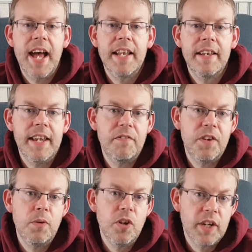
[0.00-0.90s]
and
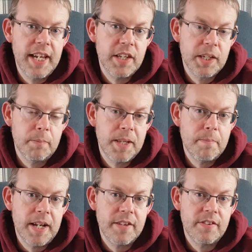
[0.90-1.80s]
if you look at some of the
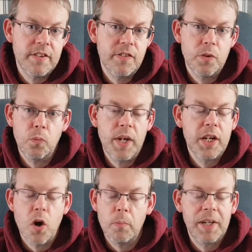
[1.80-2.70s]
medicines that we
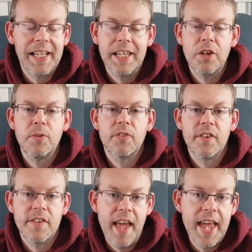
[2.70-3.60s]
commonly use
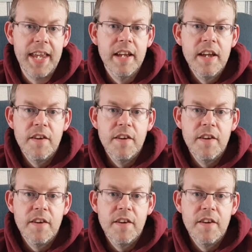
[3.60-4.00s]
today,